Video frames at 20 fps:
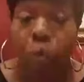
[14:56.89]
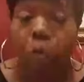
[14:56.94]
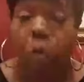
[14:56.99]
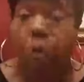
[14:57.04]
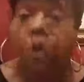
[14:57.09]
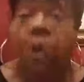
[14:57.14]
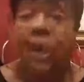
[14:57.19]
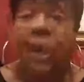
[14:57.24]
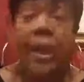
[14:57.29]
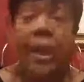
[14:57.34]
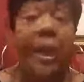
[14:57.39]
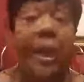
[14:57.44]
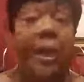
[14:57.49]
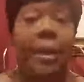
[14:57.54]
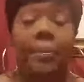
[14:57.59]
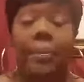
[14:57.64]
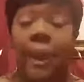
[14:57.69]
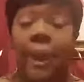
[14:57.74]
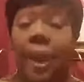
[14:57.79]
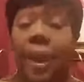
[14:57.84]
Or hey,
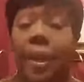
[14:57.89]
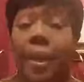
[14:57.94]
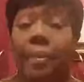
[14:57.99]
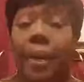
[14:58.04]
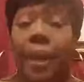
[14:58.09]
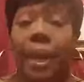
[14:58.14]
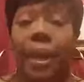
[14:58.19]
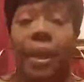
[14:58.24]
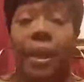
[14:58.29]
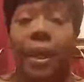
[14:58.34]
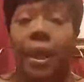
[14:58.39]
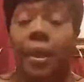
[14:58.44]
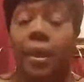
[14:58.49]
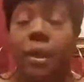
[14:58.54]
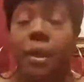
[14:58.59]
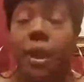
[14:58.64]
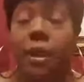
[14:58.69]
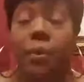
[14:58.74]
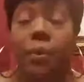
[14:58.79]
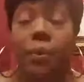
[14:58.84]
babe,
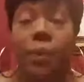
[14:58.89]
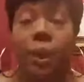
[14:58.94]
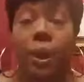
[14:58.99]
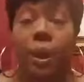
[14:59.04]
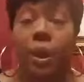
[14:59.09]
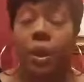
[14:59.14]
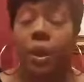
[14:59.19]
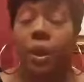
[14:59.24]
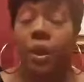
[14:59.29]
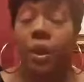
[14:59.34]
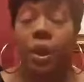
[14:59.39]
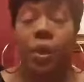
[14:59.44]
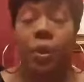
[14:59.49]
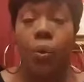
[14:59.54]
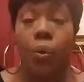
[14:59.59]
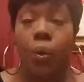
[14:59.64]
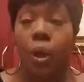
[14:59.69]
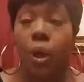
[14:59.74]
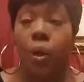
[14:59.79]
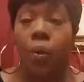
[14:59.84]
can we
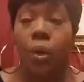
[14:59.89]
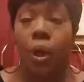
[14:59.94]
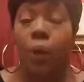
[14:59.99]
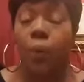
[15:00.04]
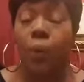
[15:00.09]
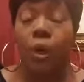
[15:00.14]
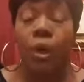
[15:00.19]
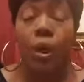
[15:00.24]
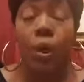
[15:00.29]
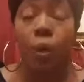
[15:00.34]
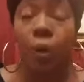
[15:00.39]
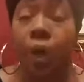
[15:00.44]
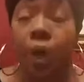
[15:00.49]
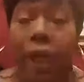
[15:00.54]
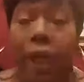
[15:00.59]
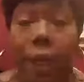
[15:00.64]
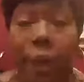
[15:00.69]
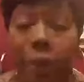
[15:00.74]
go here